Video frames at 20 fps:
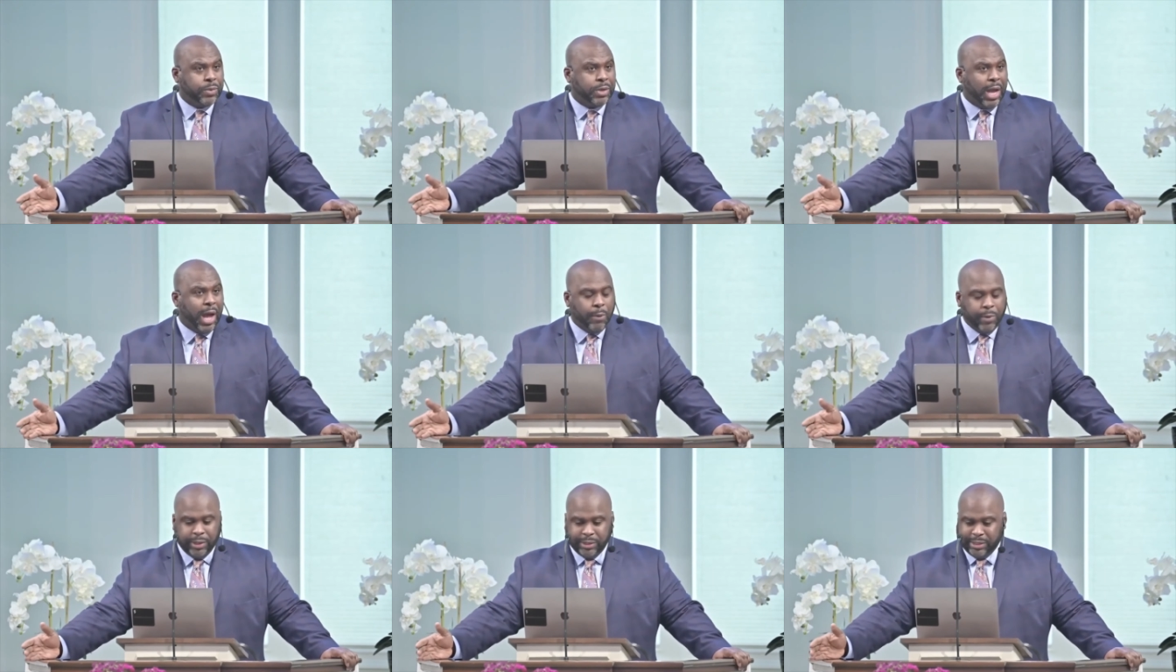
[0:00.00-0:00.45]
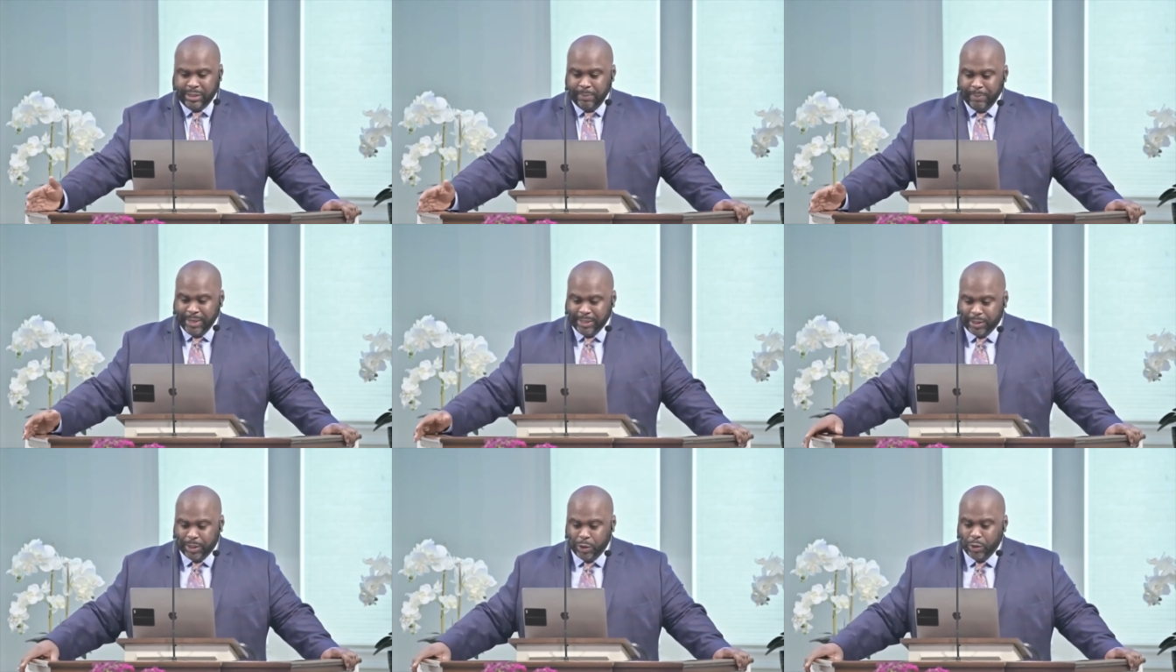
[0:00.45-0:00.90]
I want to
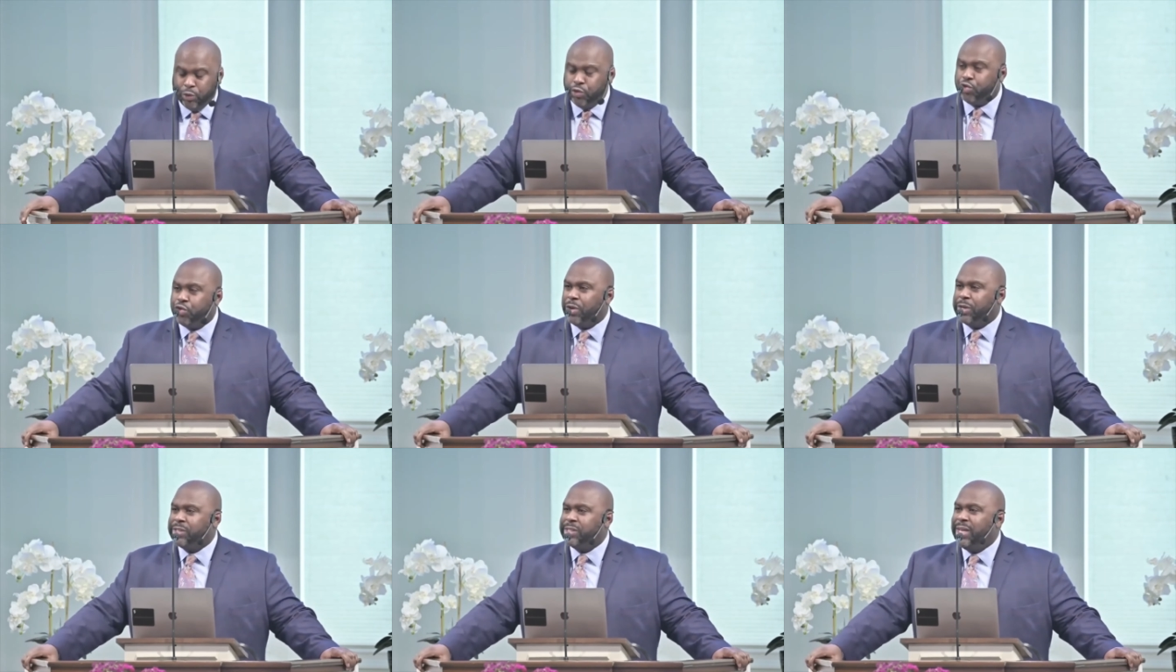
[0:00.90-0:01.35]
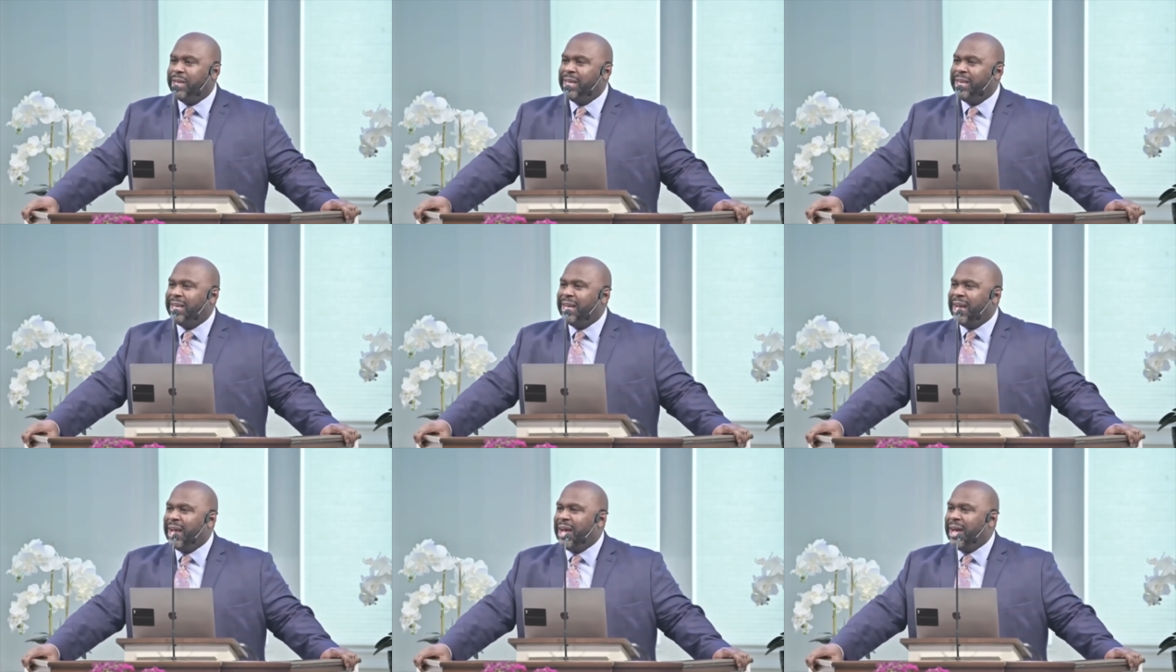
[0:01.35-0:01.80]
submit to you trusting
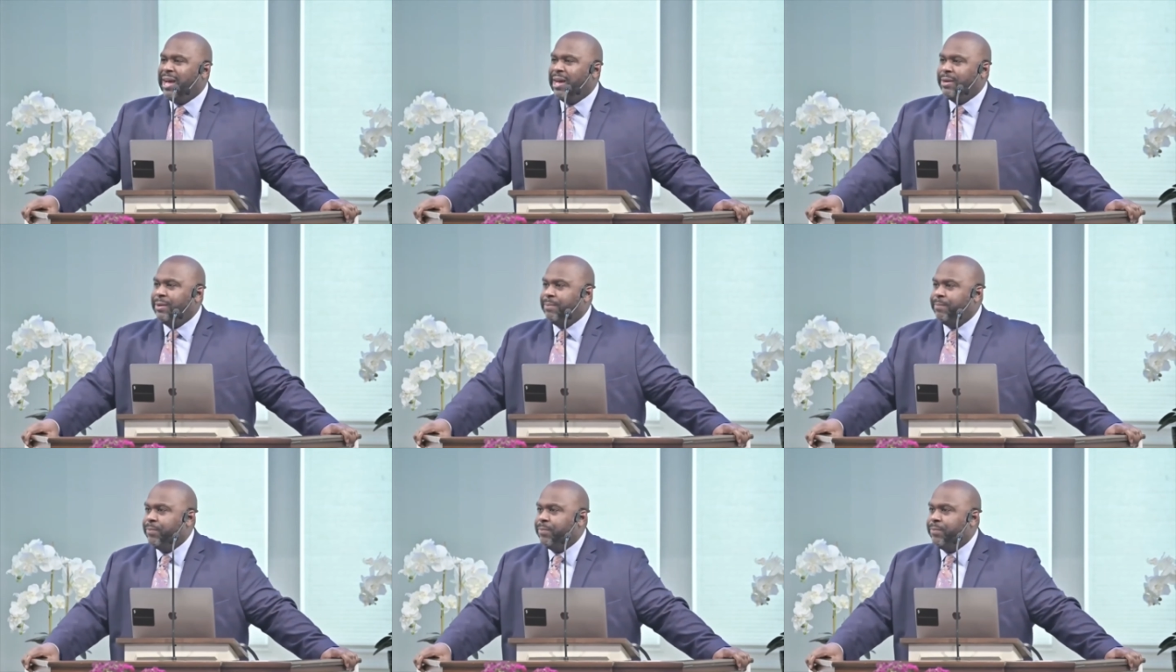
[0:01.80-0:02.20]
in God